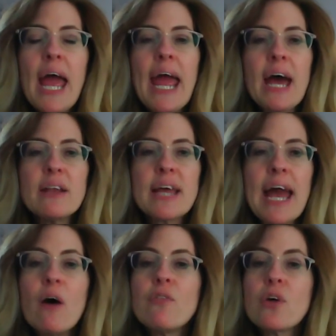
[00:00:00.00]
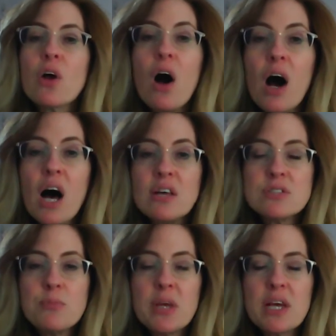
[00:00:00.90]
and count the
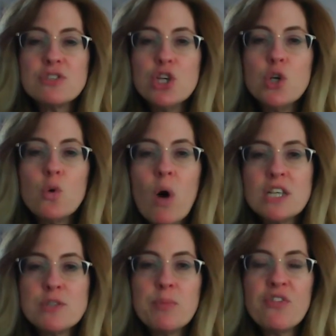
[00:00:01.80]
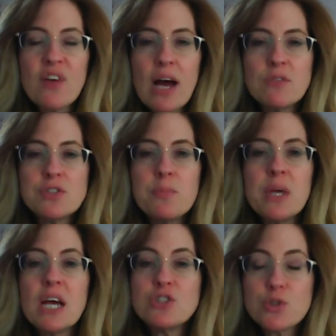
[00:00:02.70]
cost because you want to be found to
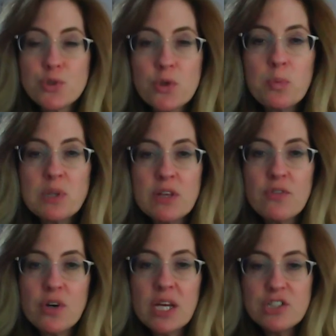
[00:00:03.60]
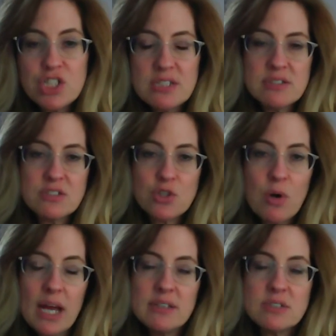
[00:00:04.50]
be a true believer in Jesus
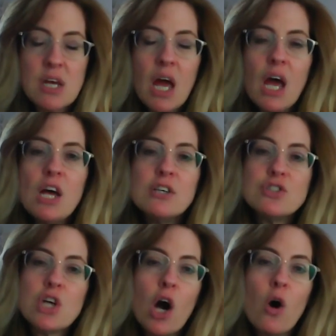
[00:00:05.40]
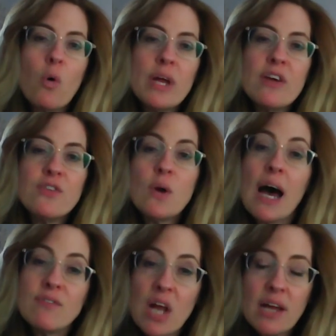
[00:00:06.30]
Christ. So if you
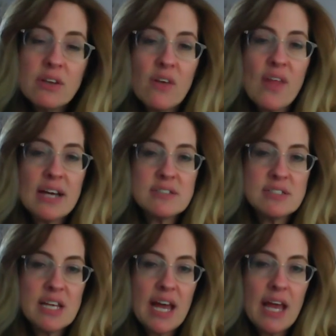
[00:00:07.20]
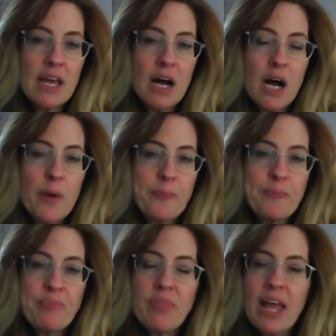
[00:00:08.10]
have not done that today, um,
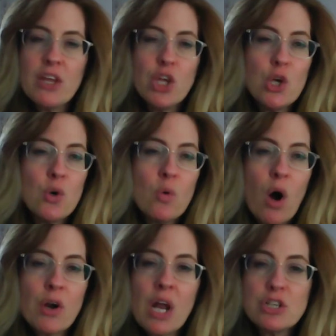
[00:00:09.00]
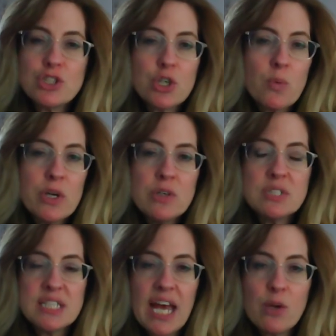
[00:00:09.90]
and you are not sure where you
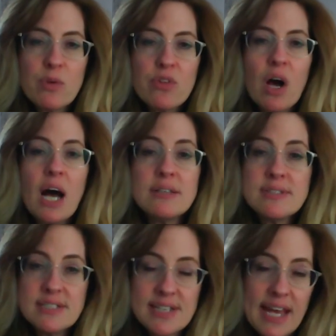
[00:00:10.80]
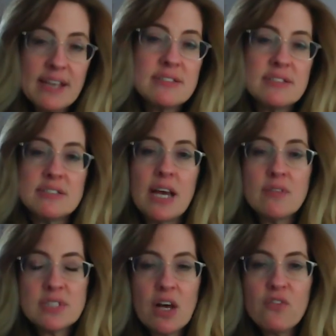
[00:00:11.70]
stand with God, today is the day
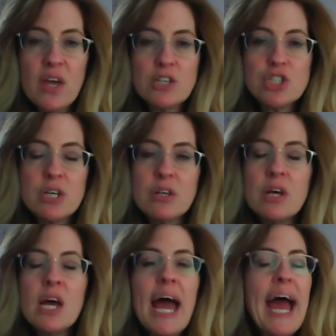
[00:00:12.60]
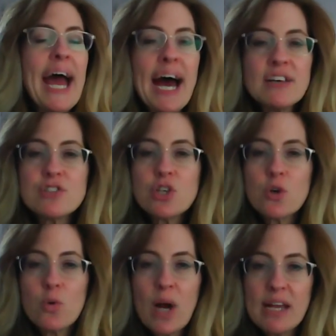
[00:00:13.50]
of salvation. Ask
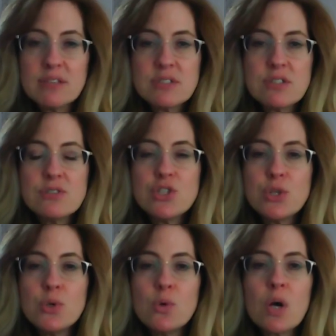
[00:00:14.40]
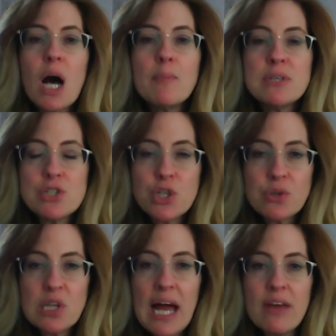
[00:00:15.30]
Christ to come into
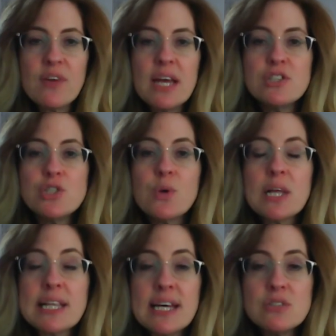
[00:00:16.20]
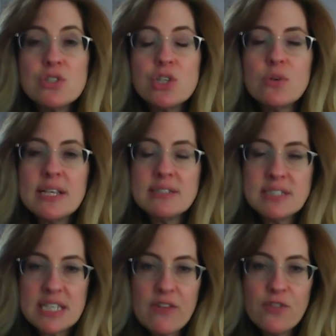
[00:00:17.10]
your life and to cleanse you and
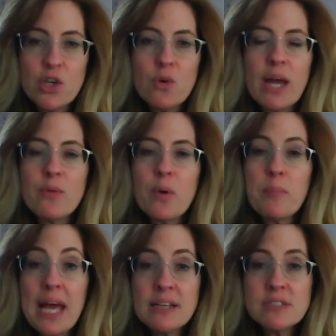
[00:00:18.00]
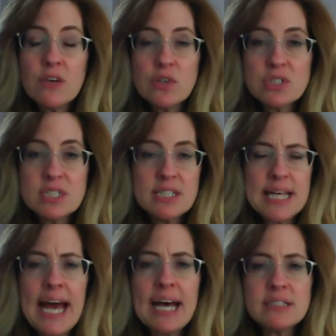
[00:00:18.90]
save you and repent of your sins.
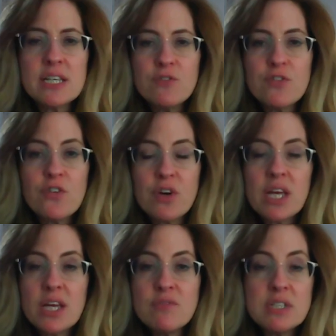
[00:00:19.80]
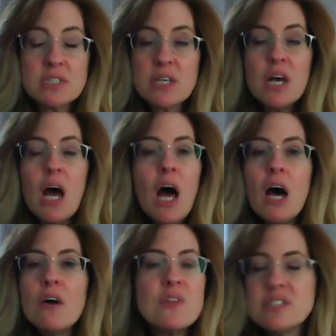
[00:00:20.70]
Ask Him for forgiveness
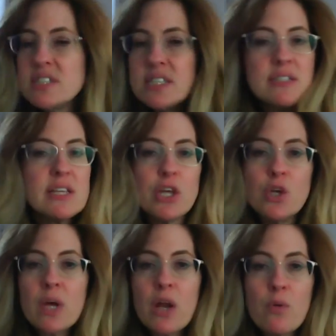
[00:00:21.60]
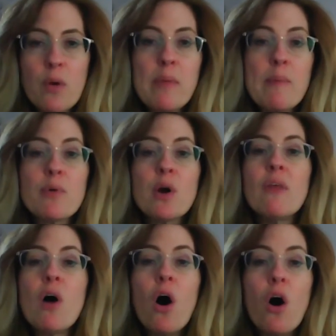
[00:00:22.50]
of the sins that you can remember
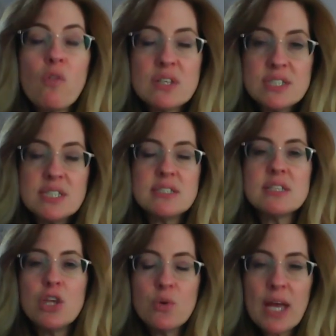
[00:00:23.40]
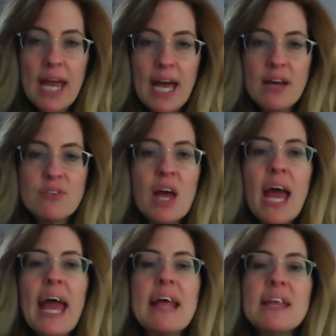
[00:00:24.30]
and all the sins that you can't.
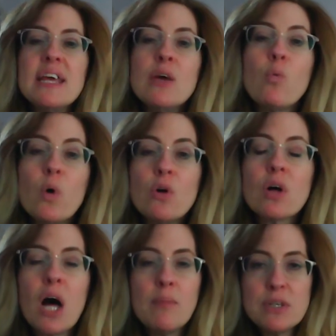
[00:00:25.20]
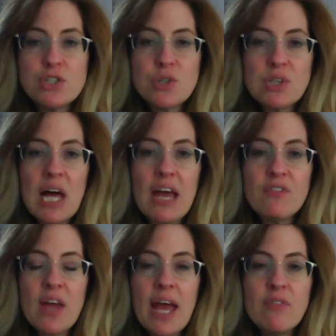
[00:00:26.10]
And He will come into your
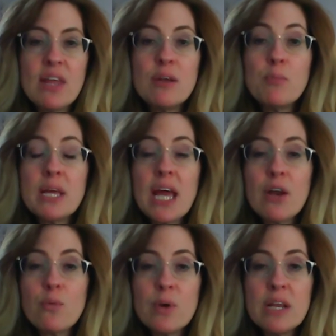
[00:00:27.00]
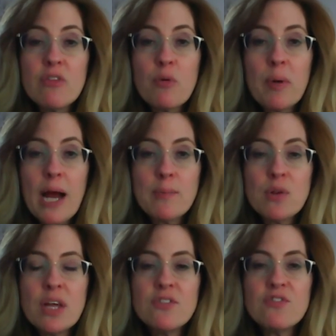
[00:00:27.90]
life and then begin reading the
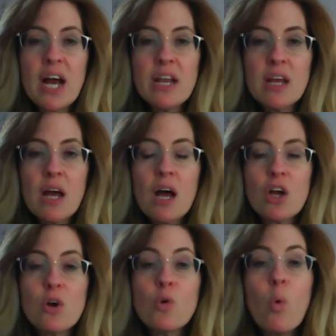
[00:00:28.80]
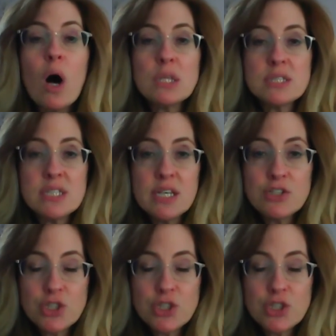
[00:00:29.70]
Bible and finding a quality